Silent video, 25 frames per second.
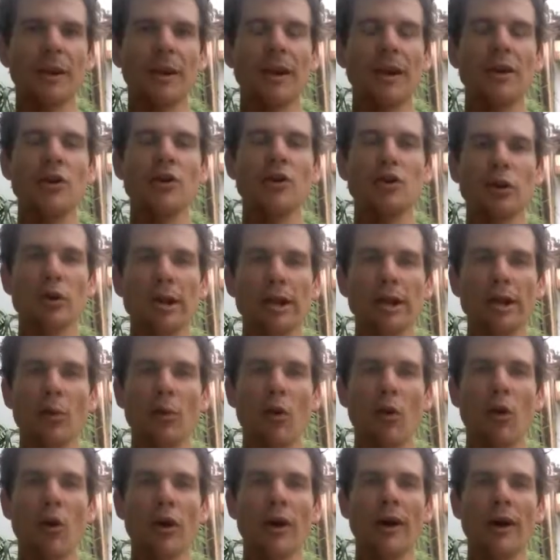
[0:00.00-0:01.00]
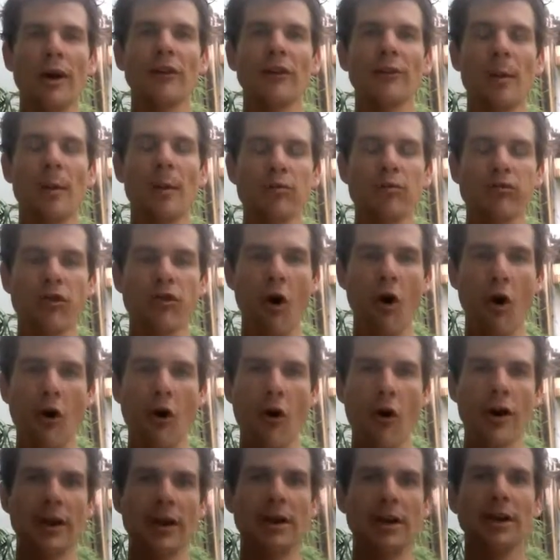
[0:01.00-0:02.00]
man. Drink the water. That's a
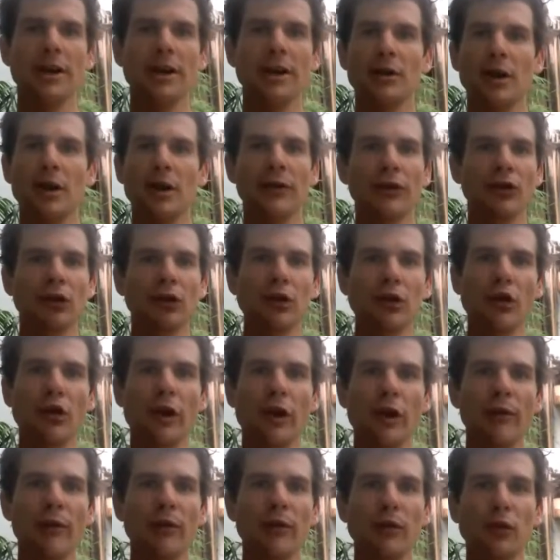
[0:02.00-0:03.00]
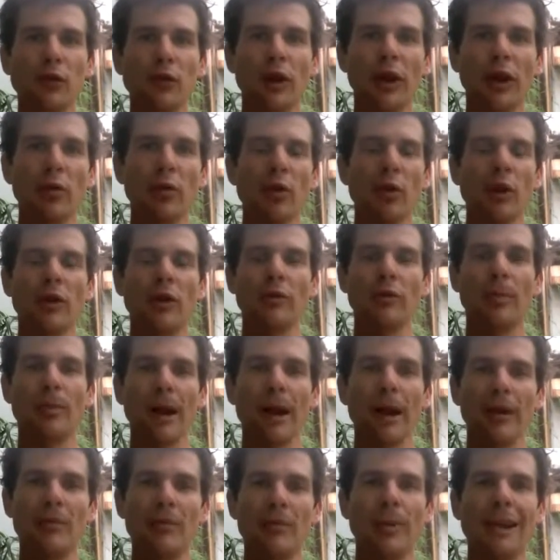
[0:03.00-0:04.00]
priority. If it's chlorinated, fluoridated water, it's
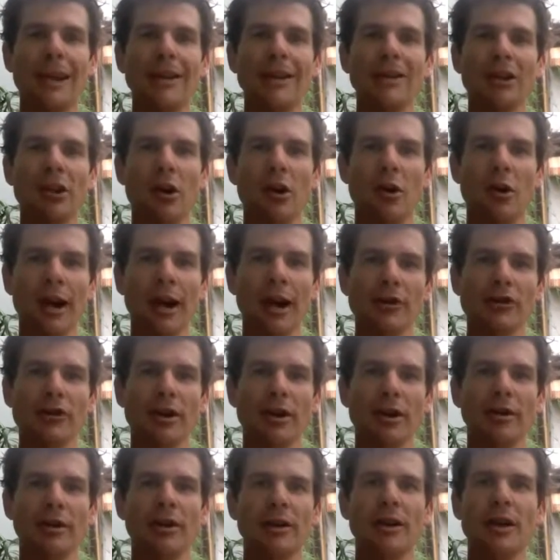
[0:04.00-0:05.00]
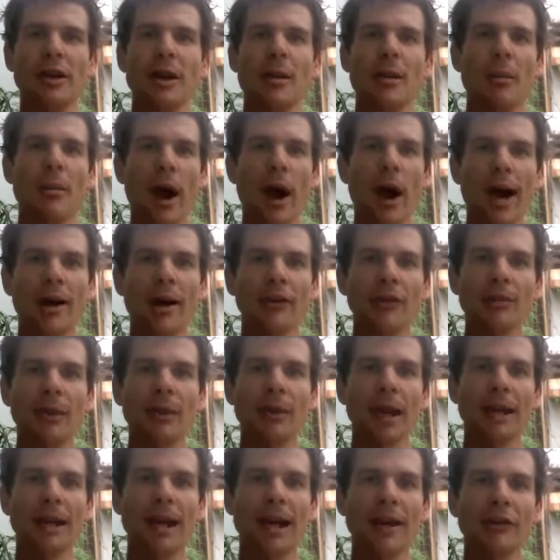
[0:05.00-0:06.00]
better than being dehydrated. My
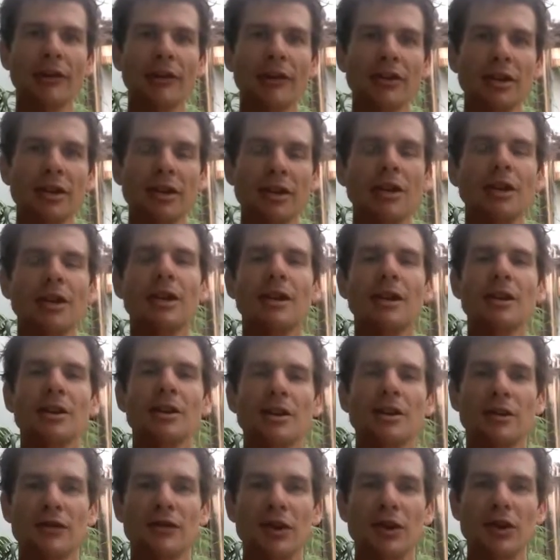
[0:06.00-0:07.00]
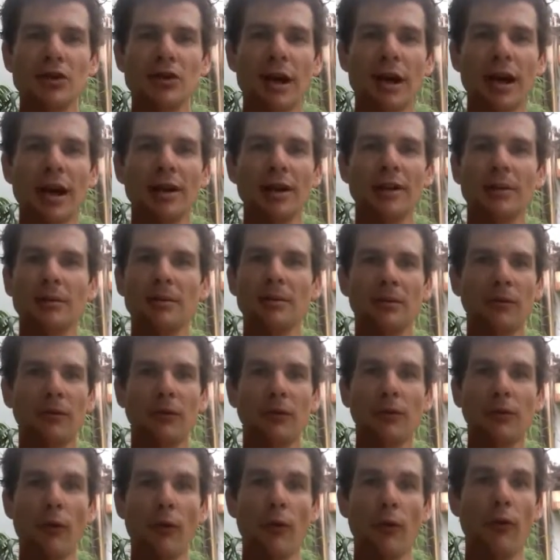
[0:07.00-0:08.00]
housemate last year, if she drank
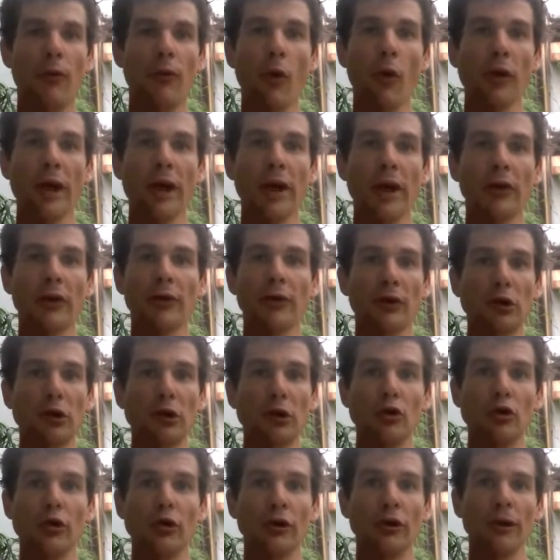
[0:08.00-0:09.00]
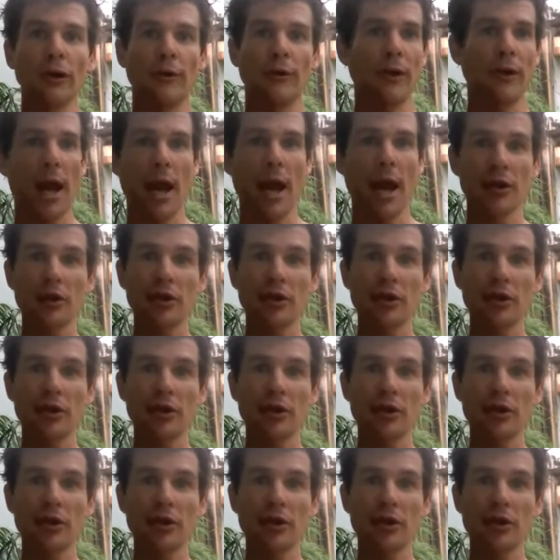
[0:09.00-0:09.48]
4 litres of chlorine, if you